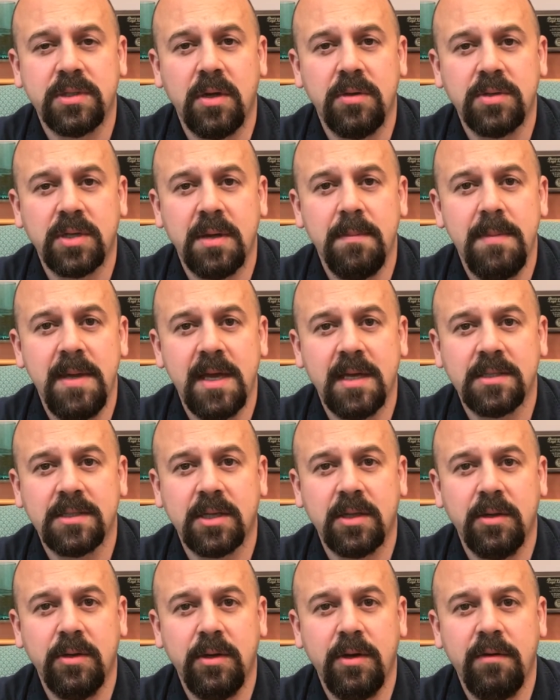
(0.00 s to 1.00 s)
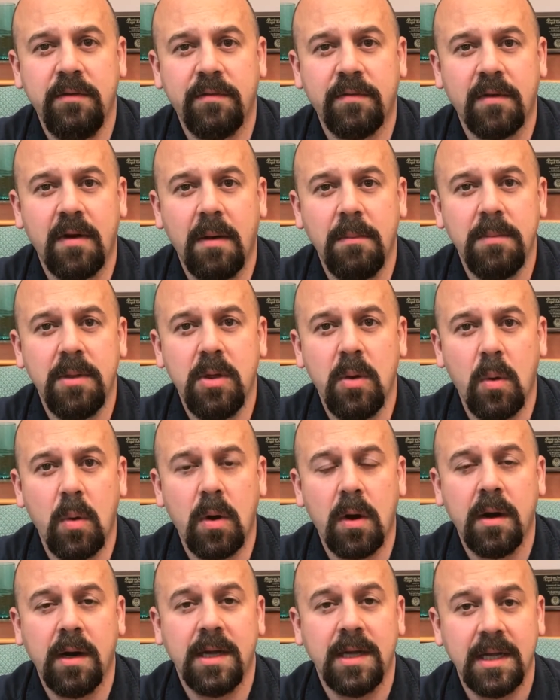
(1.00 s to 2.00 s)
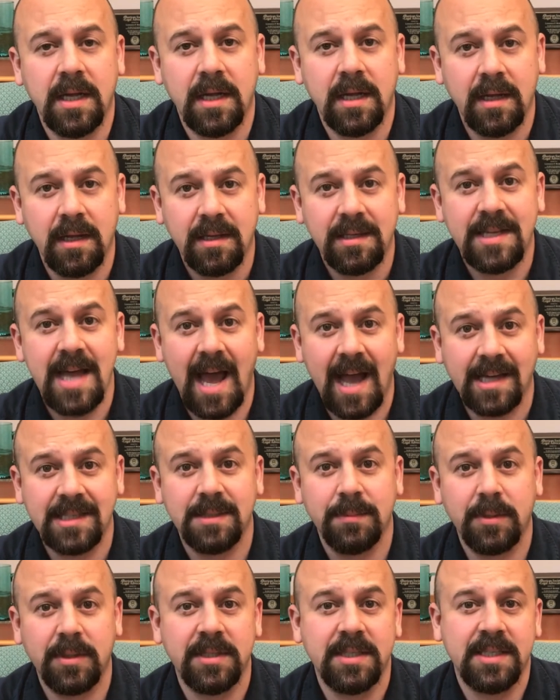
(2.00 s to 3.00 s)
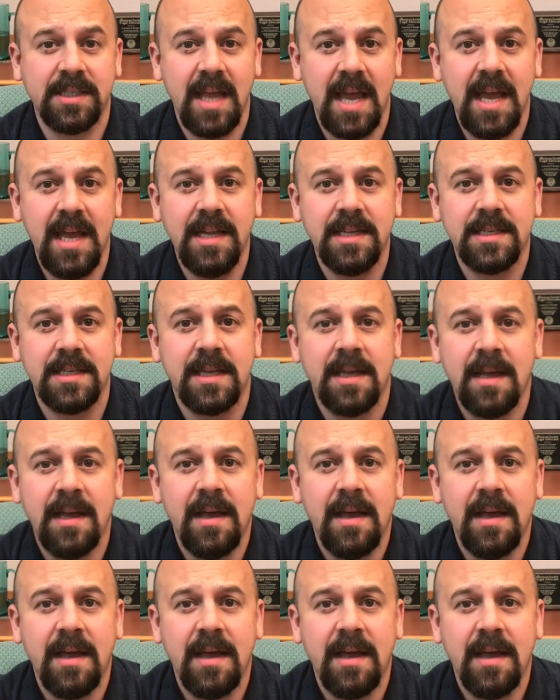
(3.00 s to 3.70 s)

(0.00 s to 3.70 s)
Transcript: Those can be excluded from your taxable estate,